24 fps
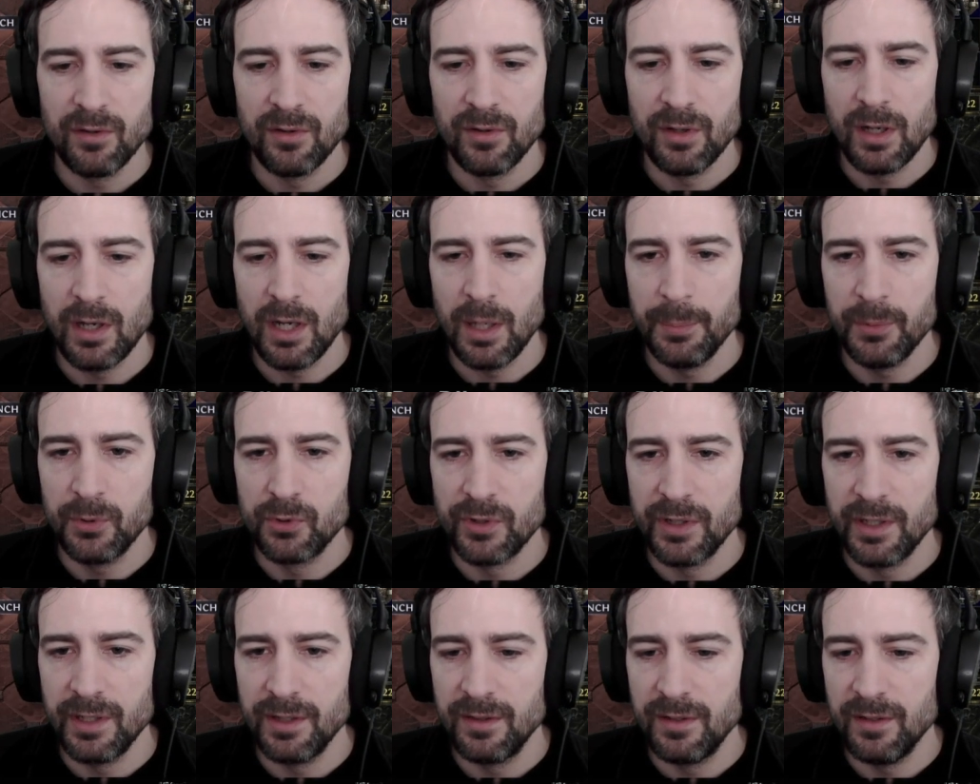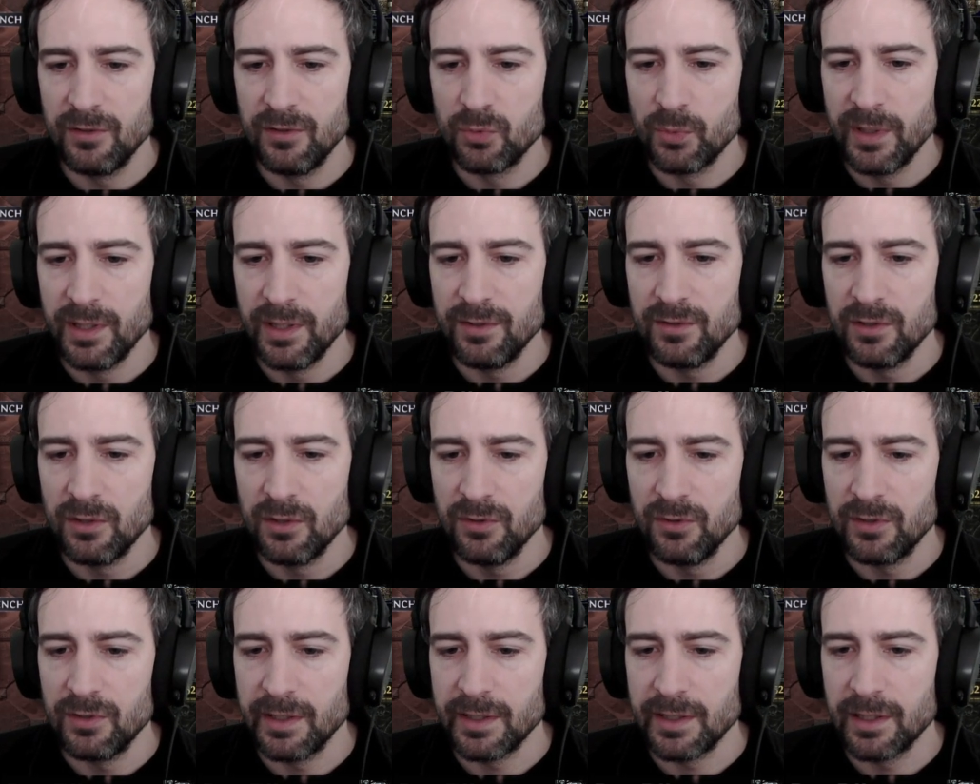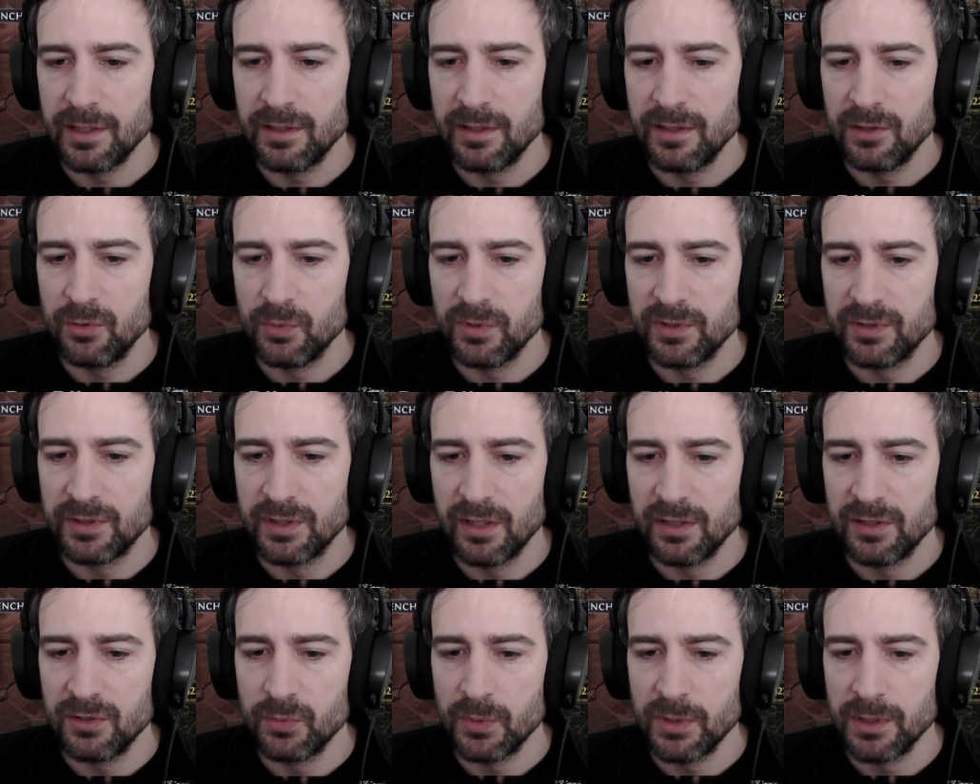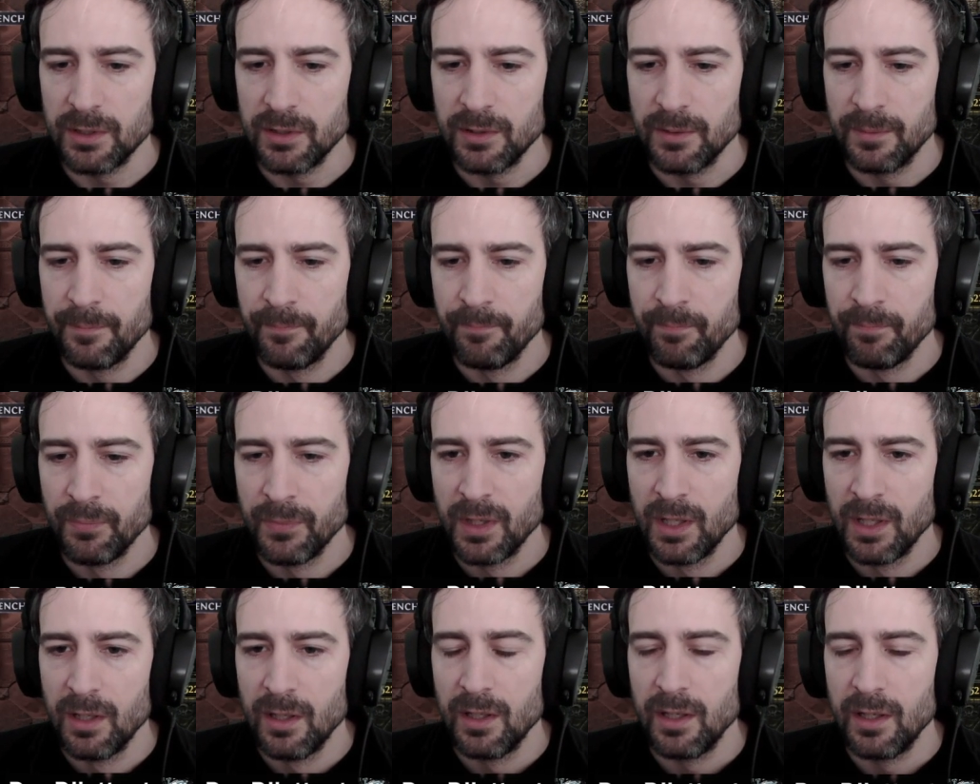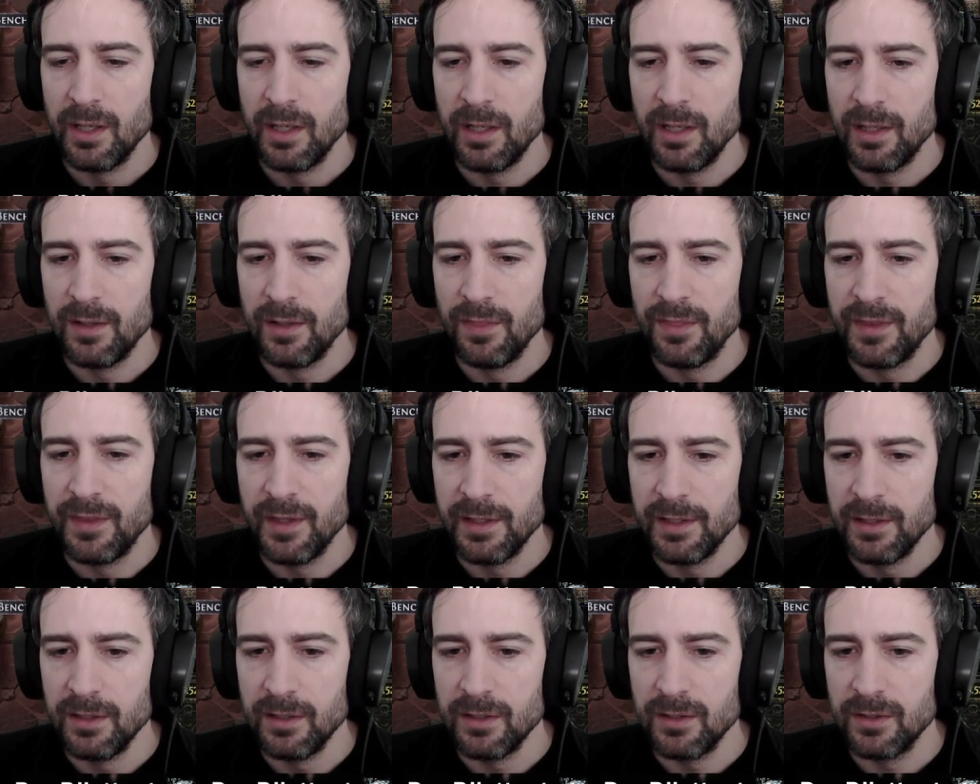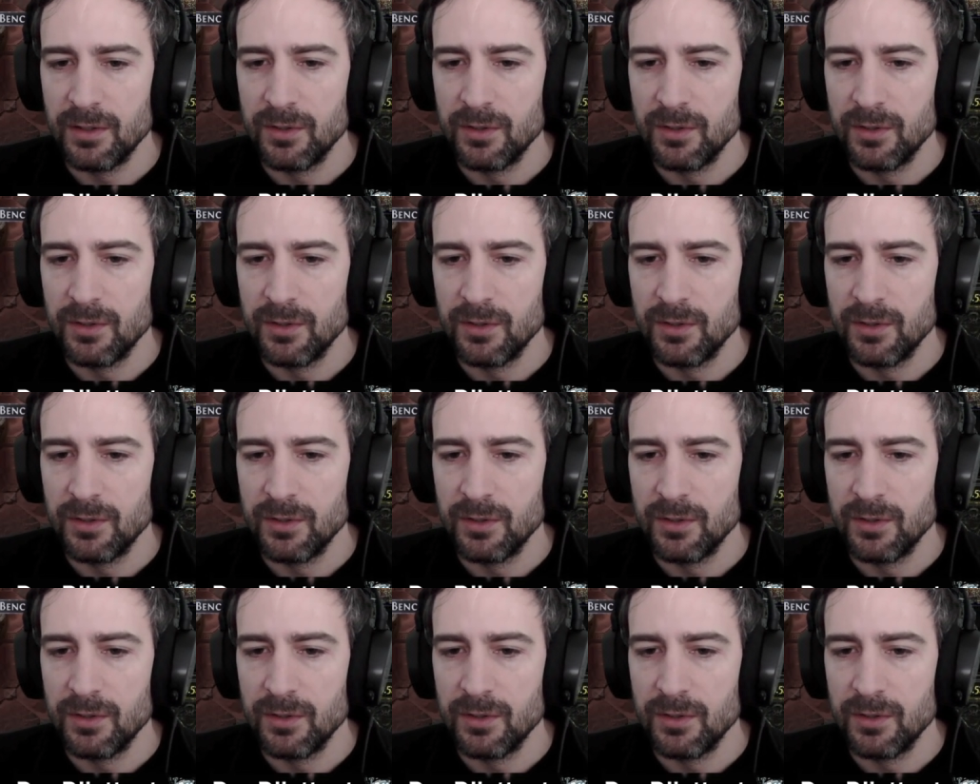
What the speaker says: upgrade these waystones like I did with this one. And then